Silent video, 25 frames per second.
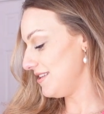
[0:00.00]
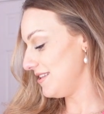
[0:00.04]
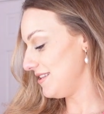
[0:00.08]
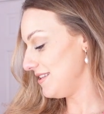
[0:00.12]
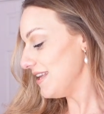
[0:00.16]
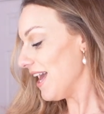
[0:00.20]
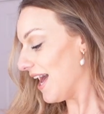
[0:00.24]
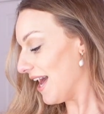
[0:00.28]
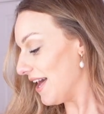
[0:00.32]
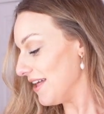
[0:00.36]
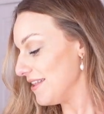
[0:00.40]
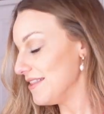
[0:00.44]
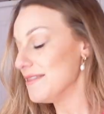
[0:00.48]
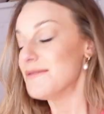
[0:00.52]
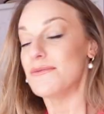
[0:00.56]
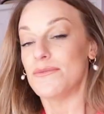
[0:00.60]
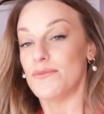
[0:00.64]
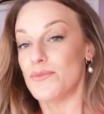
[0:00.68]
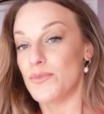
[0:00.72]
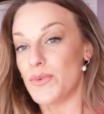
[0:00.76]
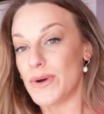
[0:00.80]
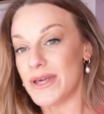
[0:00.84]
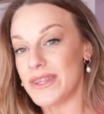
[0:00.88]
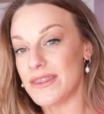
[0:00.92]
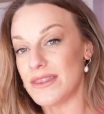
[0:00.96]
Yeah,
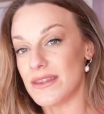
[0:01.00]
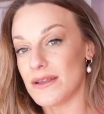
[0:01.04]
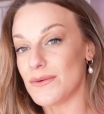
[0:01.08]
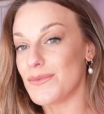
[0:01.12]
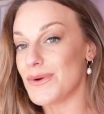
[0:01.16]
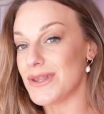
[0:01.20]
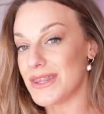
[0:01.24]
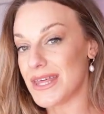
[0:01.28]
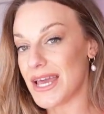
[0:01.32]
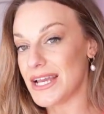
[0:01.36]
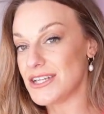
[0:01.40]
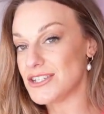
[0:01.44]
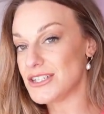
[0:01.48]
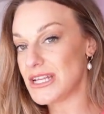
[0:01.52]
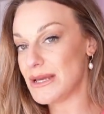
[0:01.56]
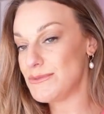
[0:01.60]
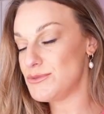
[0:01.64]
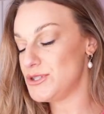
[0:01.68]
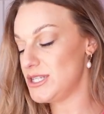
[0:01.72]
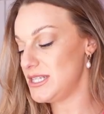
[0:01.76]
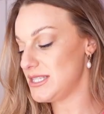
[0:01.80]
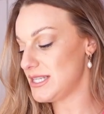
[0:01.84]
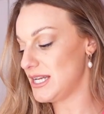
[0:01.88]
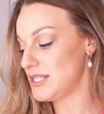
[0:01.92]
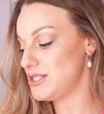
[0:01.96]
with H&M
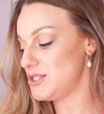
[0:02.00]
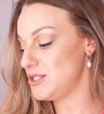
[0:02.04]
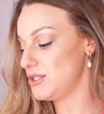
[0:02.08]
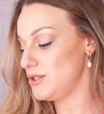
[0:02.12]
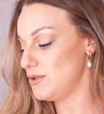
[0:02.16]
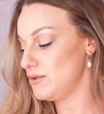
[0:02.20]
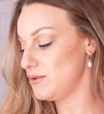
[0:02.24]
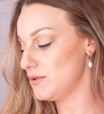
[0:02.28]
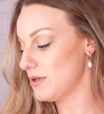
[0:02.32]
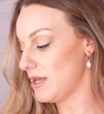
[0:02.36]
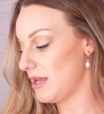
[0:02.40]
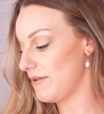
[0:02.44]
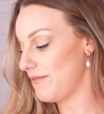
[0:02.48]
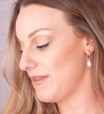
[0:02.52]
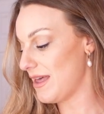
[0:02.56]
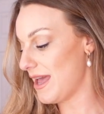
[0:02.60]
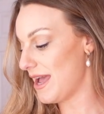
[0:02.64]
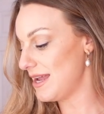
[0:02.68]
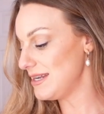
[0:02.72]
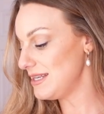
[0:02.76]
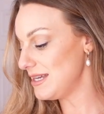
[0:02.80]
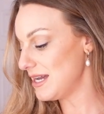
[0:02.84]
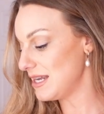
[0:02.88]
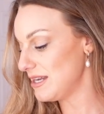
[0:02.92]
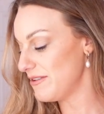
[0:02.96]
jeans, I do, if they're
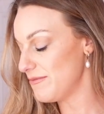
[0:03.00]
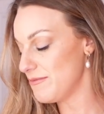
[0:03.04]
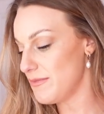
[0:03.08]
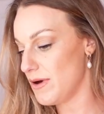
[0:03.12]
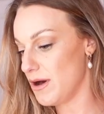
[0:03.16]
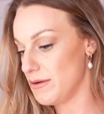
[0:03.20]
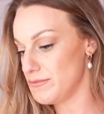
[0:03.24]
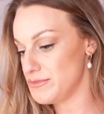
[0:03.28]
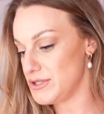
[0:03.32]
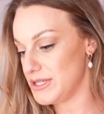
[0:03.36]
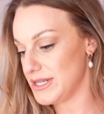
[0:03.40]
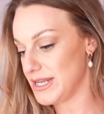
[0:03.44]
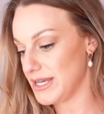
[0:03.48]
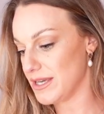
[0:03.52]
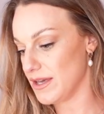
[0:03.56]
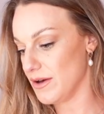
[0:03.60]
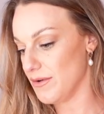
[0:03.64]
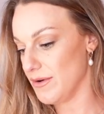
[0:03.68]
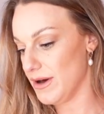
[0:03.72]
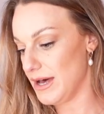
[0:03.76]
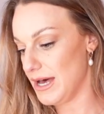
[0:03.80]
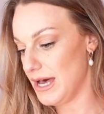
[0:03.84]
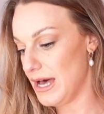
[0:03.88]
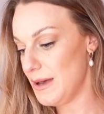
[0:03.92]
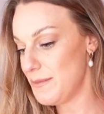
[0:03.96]
any kind of mom jean, I go
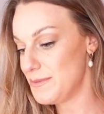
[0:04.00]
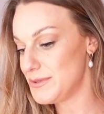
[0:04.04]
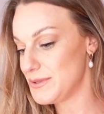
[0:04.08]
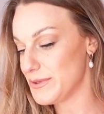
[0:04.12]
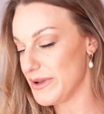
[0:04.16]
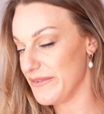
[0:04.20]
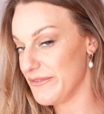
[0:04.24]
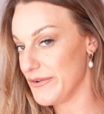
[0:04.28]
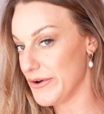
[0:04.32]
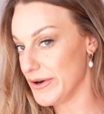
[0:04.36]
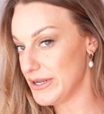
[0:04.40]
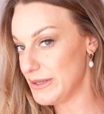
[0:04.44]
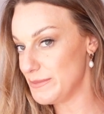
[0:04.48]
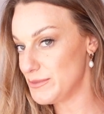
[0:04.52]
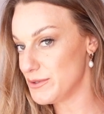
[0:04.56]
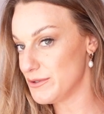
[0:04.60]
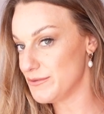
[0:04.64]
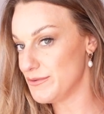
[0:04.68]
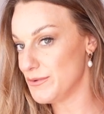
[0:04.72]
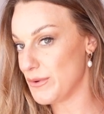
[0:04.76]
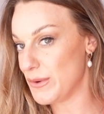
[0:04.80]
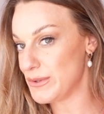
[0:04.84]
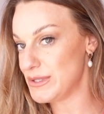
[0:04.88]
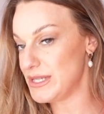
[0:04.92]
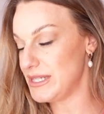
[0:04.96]
up. So I've gone up to a
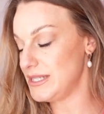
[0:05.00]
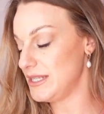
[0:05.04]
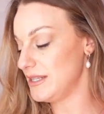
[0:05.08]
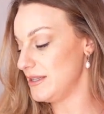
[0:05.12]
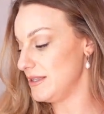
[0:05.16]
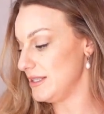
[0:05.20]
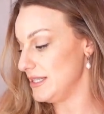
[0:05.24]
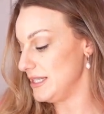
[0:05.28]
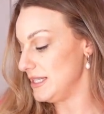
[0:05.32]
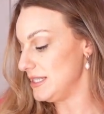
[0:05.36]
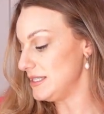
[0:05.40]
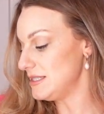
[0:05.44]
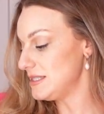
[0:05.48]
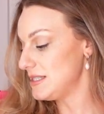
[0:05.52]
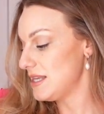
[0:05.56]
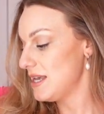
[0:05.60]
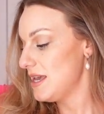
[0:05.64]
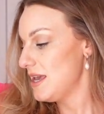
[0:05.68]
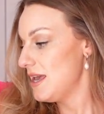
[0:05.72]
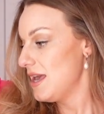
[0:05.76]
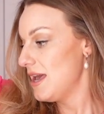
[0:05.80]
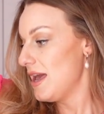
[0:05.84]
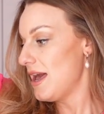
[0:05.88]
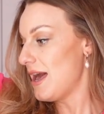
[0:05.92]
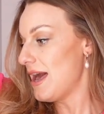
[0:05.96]
14 in these.
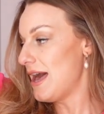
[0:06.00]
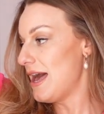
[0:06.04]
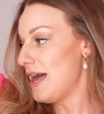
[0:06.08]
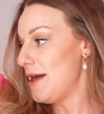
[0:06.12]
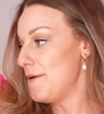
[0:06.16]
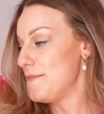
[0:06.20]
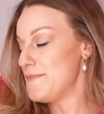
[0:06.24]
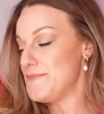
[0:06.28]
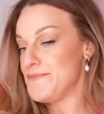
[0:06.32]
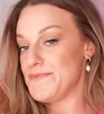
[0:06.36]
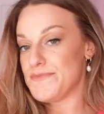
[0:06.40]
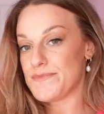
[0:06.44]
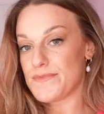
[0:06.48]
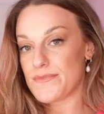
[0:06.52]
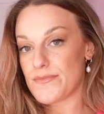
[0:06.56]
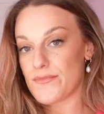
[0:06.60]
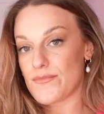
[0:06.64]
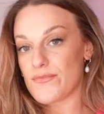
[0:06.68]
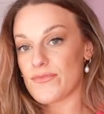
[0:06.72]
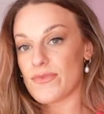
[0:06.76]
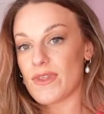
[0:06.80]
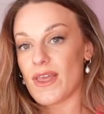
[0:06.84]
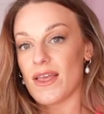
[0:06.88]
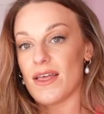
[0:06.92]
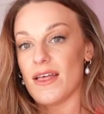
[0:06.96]

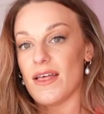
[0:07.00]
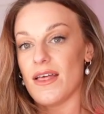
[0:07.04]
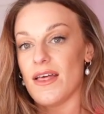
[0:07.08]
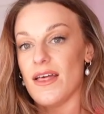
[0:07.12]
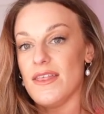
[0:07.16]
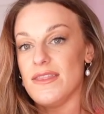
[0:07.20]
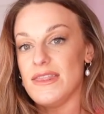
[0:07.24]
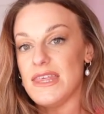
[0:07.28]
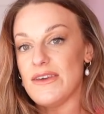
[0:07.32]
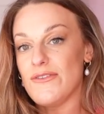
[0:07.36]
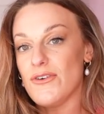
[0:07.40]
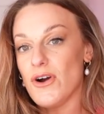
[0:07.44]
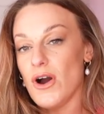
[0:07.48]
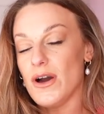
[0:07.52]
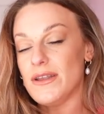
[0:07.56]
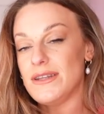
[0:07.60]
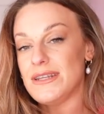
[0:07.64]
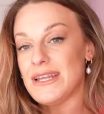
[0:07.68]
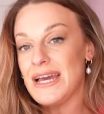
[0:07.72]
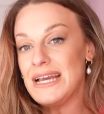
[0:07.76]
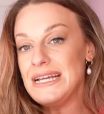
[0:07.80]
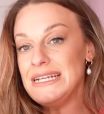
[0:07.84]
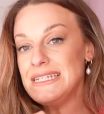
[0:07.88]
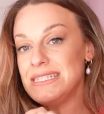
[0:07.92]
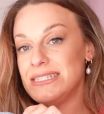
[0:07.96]
They've got a
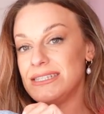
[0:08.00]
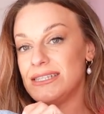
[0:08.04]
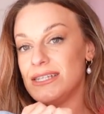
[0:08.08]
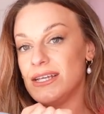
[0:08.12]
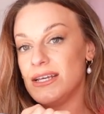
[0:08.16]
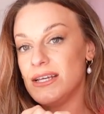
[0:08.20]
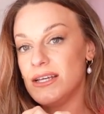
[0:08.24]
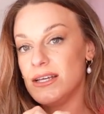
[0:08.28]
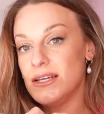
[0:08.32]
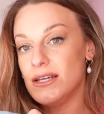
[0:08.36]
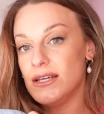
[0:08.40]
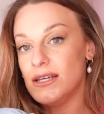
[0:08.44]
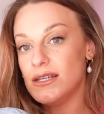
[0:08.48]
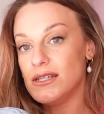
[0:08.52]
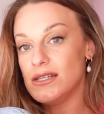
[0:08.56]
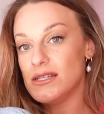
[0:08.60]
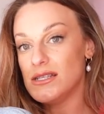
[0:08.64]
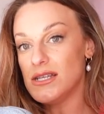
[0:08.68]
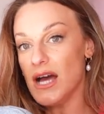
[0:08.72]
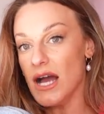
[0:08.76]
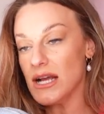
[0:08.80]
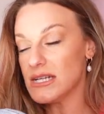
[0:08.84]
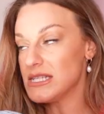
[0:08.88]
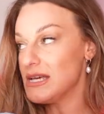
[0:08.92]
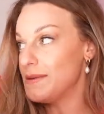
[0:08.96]
nice
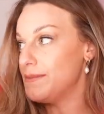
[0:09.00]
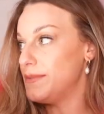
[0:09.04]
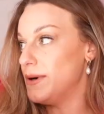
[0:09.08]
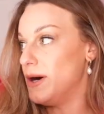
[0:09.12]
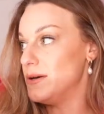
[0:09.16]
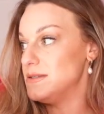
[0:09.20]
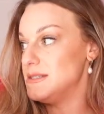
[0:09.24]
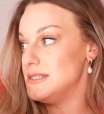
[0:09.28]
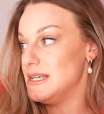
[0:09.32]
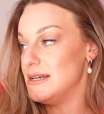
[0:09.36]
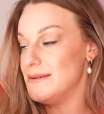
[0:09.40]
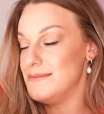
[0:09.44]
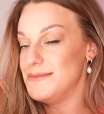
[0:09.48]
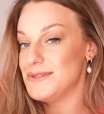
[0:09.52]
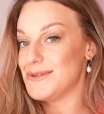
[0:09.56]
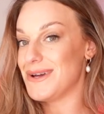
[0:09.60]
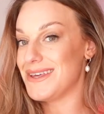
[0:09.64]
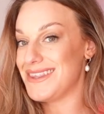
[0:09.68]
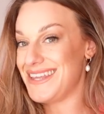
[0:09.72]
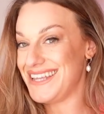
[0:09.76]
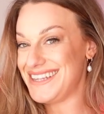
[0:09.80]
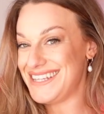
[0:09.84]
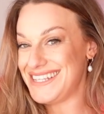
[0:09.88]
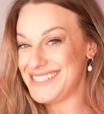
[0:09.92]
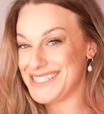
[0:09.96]
tucked up bottom, so I
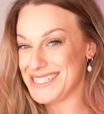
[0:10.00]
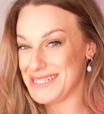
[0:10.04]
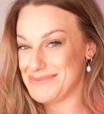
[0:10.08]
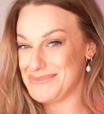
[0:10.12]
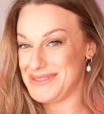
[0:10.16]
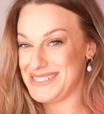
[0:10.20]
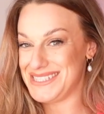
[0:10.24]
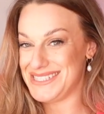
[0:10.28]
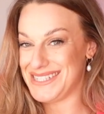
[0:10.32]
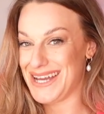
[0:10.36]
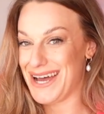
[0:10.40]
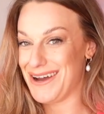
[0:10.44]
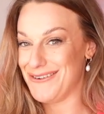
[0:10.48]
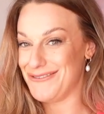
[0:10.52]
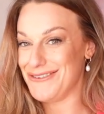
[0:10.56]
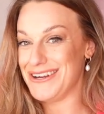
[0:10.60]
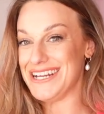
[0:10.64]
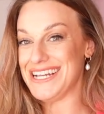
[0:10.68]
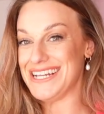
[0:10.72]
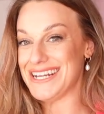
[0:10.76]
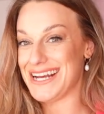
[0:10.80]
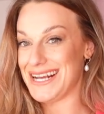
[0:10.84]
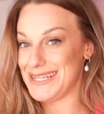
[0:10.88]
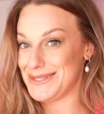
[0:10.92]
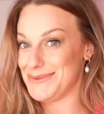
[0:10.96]
think these could be styled
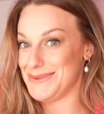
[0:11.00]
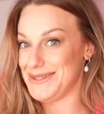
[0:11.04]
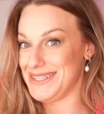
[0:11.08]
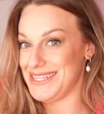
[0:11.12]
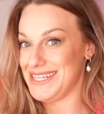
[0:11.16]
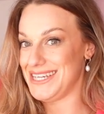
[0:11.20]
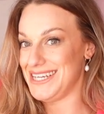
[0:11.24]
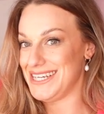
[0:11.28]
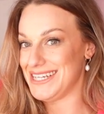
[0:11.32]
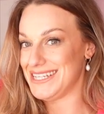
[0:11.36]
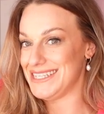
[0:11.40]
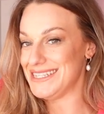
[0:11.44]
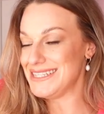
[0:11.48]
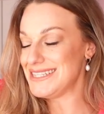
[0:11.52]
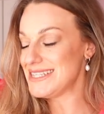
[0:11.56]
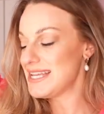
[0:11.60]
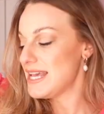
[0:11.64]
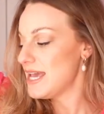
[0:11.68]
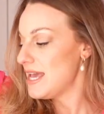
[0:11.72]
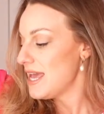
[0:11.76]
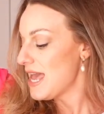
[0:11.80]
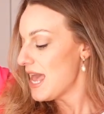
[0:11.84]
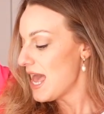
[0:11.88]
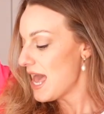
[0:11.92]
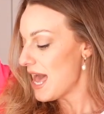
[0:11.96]
really nice with heels
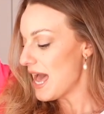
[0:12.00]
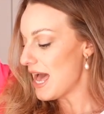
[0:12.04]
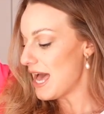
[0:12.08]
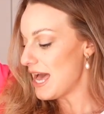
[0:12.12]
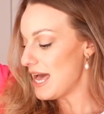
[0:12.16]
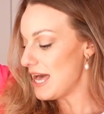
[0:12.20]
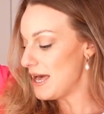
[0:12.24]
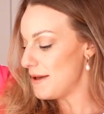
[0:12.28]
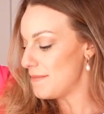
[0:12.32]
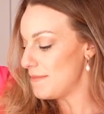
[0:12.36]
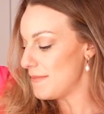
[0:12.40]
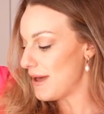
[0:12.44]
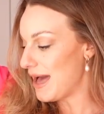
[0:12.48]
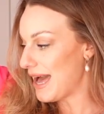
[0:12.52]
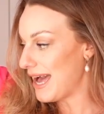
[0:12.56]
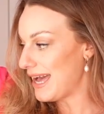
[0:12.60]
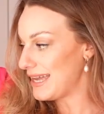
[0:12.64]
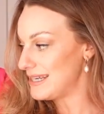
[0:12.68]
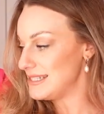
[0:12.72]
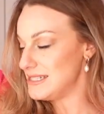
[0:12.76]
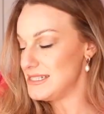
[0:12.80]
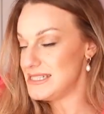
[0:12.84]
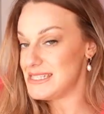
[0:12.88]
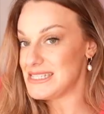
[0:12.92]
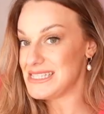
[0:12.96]

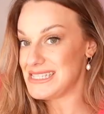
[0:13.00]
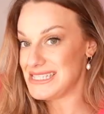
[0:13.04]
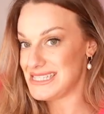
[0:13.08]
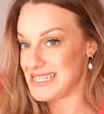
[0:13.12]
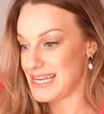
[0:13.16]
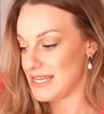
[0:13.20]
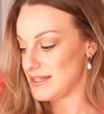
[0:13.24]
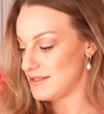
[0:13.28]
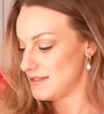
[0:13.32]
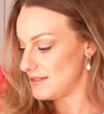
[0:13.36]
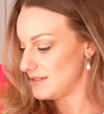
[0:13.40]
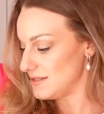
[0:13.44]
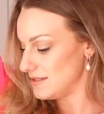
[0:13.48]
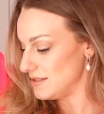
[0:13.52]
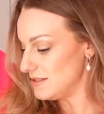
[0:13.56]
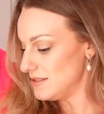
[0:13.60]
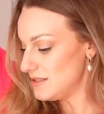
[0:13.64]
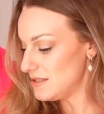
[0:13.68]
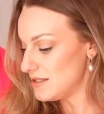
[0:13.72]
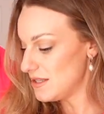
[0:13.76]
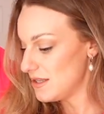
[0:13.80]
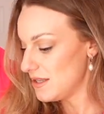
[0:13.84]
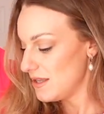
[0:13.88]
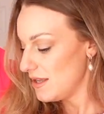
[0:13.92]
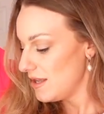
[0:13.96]
and
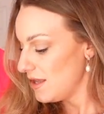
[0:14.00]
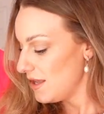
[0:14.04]
sandals.